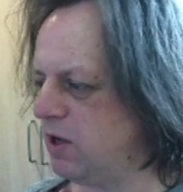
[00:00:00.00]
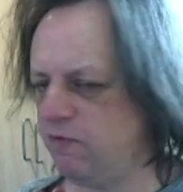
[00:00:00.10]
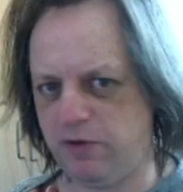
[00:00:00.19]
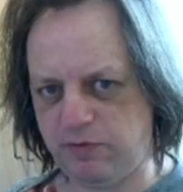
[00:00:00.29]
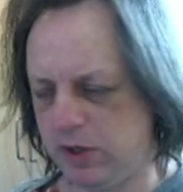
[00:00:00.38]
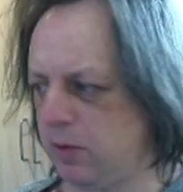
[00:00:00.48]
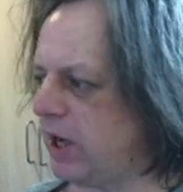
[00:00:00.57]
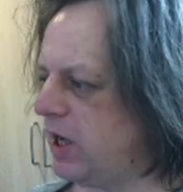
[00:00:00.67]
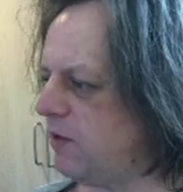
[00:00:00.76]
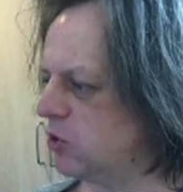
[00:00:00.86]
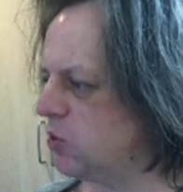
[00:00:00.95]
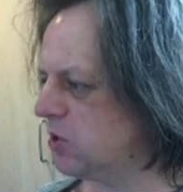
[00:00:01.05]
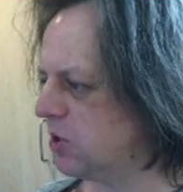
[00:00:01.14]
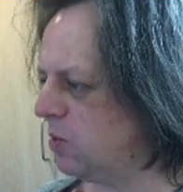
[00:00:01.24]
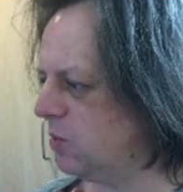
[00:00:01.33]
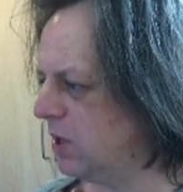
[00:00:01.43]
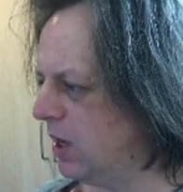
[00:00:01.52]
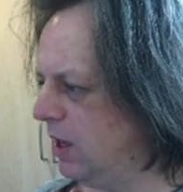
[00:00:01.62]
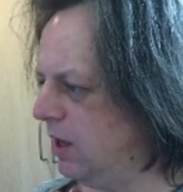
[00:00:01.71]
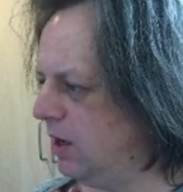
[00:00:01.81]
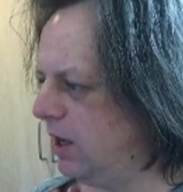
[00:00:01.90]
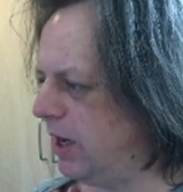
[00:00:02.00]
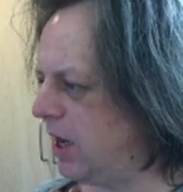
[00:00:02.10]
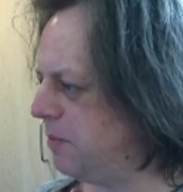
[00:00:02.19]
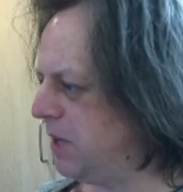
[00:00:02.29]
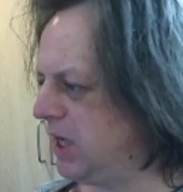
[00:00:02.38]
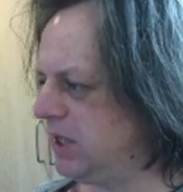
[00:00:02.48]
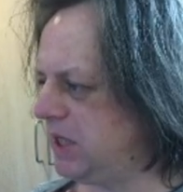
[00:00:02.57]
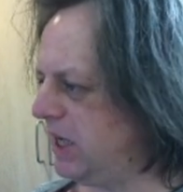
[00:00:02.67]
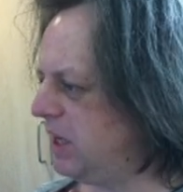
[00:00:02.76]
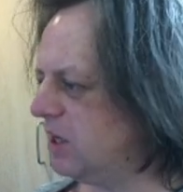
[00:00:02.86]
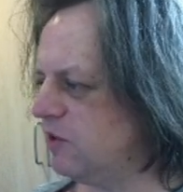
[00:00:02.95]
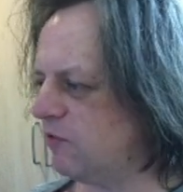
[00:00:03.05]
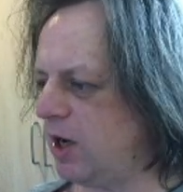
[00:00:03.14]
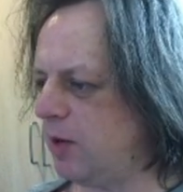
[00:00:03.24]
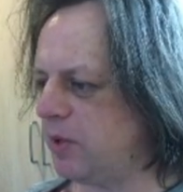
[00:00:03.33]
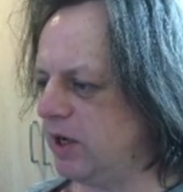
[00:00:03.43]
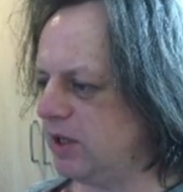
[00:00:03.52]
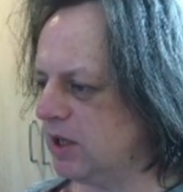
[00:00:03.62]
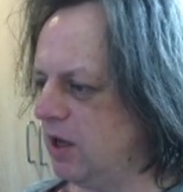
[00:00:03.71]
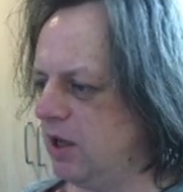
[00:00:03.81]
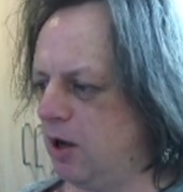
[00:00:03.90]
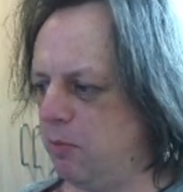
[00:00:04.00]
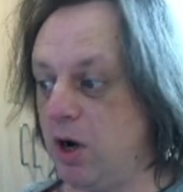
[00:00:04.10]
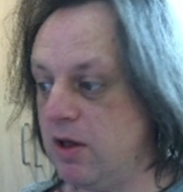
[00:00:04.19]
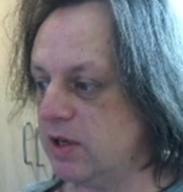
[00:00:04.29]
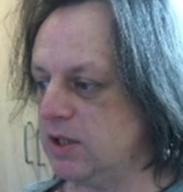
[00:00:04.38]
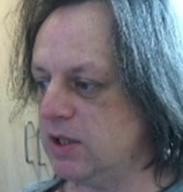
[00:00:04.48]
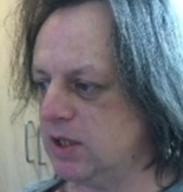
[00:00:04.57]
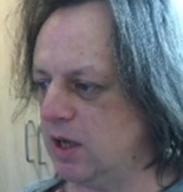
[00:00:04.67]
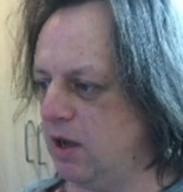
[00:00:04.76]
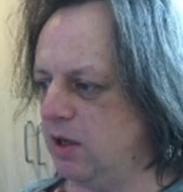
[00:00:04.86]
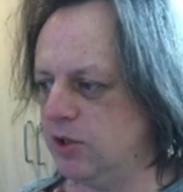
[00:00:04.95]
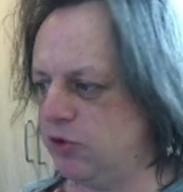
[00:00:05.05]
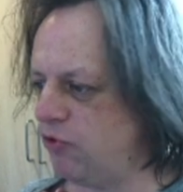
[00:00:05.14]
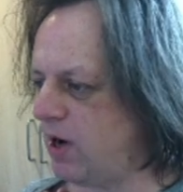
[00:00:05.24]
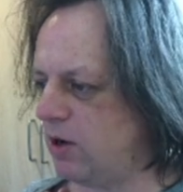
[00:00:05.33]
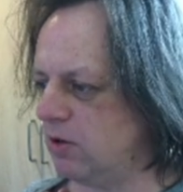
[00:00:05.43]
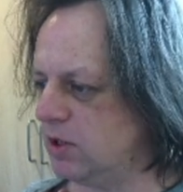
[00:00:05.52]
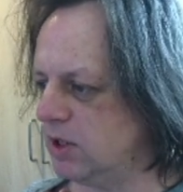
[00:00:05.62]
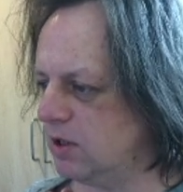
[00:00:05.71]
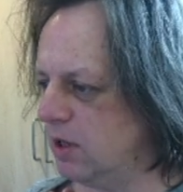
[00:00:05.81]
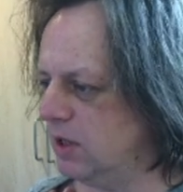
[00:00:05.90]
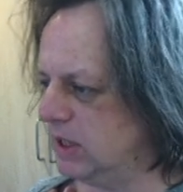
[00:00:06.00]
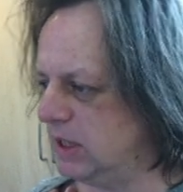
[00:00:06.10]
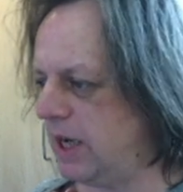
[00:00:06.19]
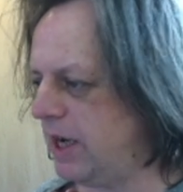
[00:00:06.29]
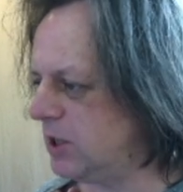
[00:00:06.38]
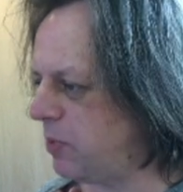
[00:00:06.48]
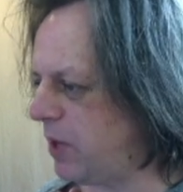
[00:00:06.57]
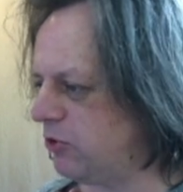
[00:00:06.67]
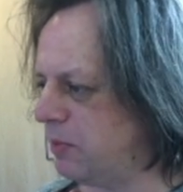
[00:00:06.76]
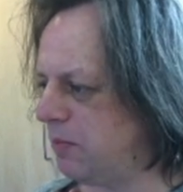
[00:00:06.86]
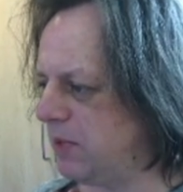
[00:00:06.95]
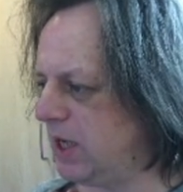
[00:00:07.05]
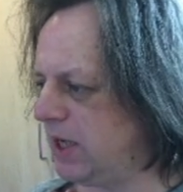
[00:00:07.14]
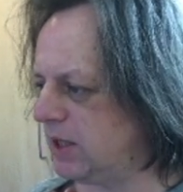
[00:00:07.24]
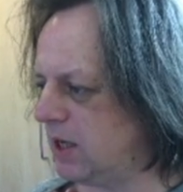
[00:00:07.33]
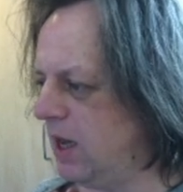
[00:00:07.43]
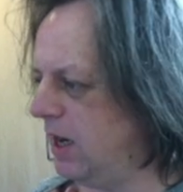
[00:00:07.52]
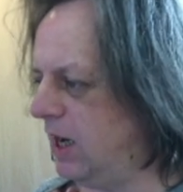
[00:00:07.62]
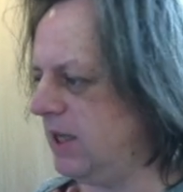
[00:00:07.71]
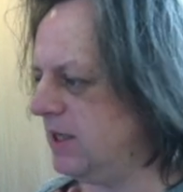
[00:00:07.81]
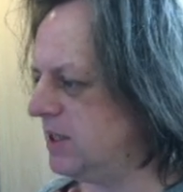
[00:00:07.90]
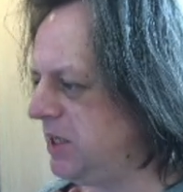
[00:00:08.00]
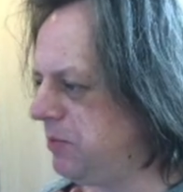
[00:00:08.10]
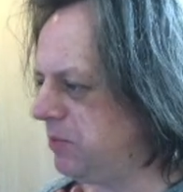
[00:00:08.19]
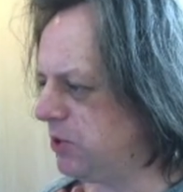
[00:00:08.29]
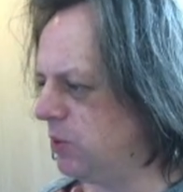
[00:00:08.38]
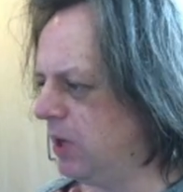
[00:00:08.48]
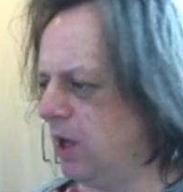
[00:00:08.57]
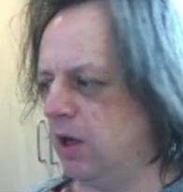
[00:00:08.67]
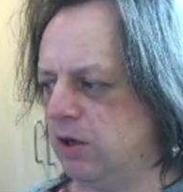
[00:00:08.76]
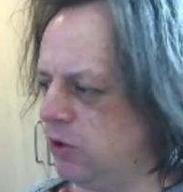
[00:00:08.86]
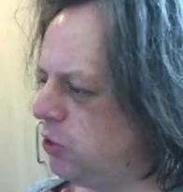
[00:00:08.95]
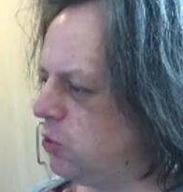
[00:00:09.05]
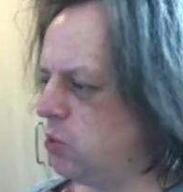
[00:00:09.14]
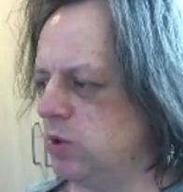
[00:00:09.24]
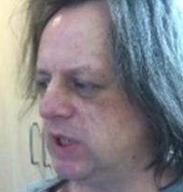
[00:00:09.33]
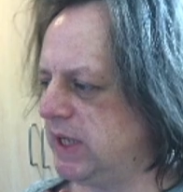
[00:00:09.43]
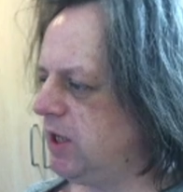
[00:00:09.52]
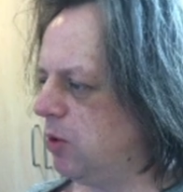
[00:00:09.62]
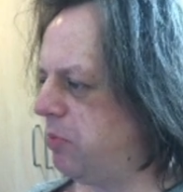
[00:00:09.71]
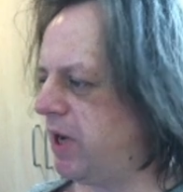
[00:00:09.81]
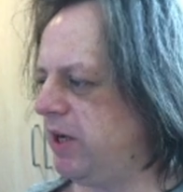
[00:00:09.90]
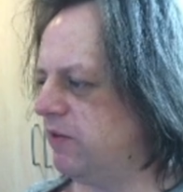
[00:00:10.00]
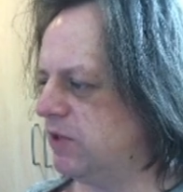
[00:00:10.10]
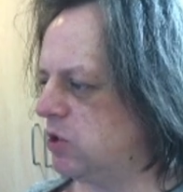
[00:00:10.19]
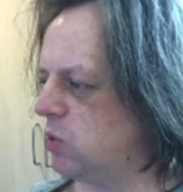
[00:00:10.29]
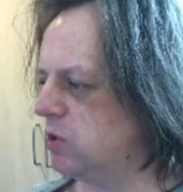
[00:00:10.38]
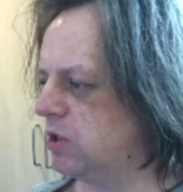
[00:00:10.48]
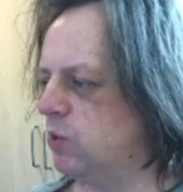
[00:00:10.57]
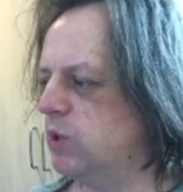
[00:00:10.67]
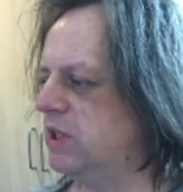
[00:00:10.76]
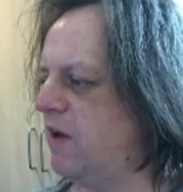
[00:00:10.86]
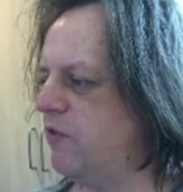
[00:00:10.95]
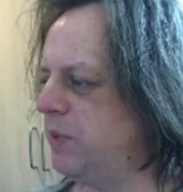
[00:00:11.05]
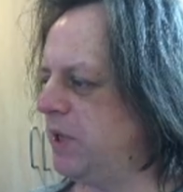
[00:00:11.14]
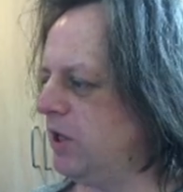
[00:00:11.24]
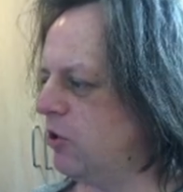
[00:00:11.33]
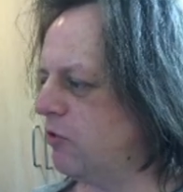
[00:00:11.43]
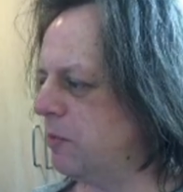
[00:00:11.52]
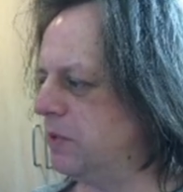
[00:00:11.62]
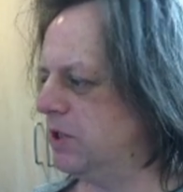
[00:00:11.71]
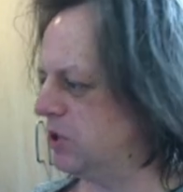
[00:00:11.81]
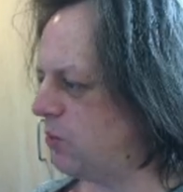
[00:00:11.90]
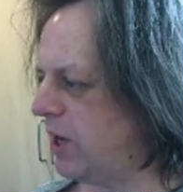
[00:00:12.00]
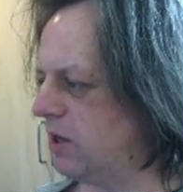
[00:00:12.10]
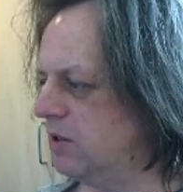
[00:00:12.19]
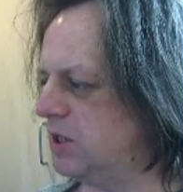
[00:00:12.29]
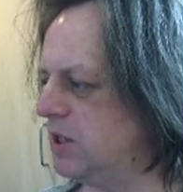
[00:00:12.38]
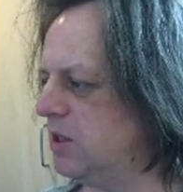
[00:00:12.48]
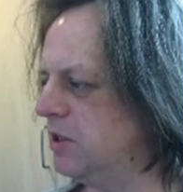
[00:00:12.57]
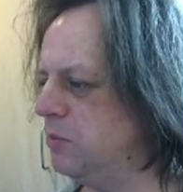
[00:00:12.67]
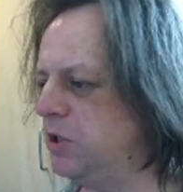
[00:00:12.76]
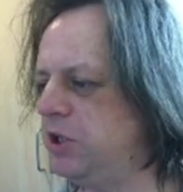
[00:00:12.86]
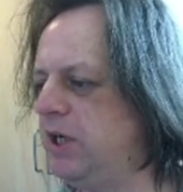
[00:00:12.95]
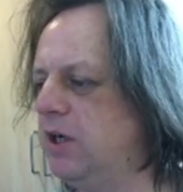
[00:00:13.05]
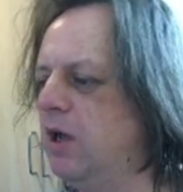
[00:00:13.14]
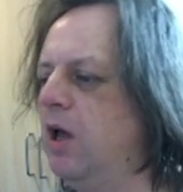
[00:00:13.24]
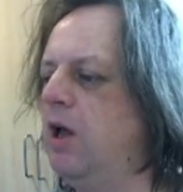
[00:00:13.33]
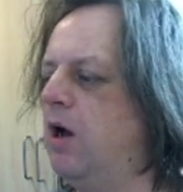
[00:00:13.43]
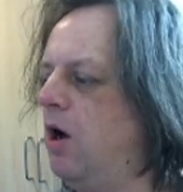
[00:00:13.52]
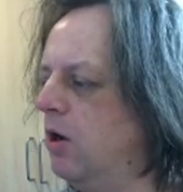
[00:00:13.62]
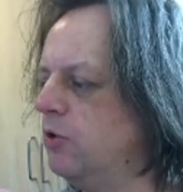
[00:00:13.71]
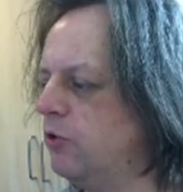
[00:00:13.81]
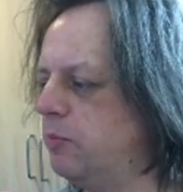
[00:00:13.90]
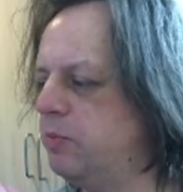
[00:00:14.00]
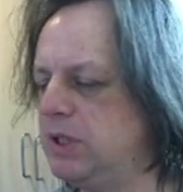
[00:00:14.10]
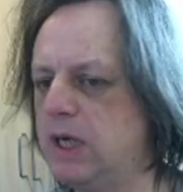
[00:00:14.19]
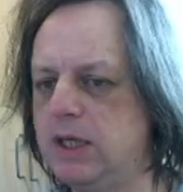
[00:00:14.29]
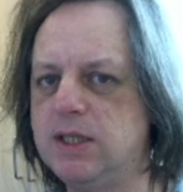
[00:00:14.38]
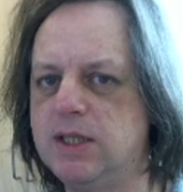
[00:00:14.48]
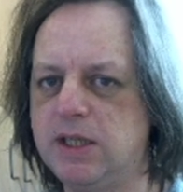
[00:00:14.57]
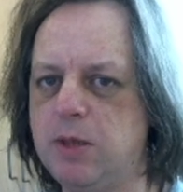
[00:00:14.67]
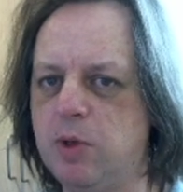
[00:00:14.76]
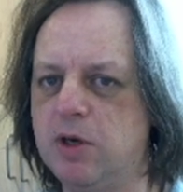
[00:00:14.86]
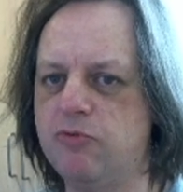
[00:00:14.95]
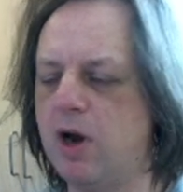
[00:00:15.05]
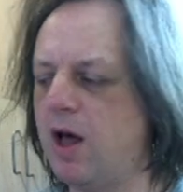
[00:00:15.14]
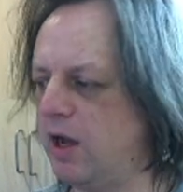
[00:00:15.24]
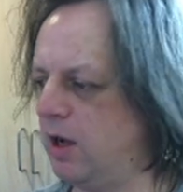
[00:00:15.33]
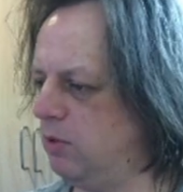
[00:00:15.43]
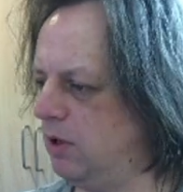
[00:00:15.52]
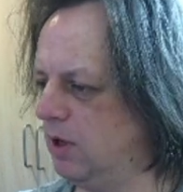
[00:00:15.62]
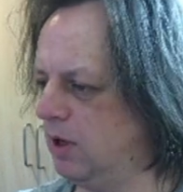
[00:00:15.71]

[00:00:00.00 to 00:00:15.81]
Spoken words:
50k of source code, and I'm maintaining and developing it, among others, the Dracos, the ZX Spectrum emulator, Let's Emu. No single byte of the source code has ever been corrupted, so I consider the machine 100% stable and reliable.